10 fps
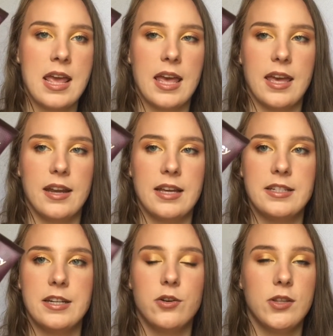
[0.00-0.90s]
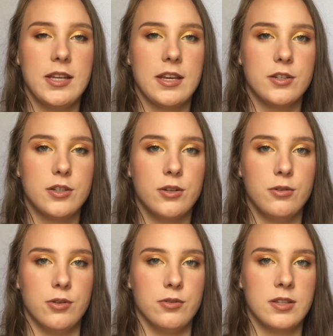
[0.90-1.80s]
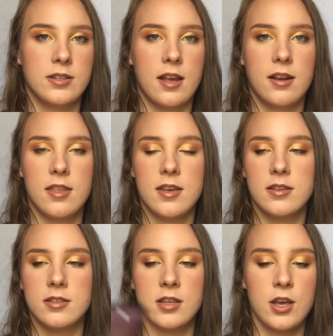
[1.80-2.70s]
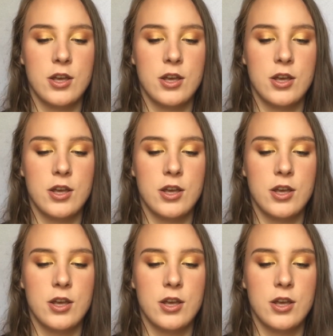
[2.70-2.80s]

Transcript: and I did only get 2 uses out of this.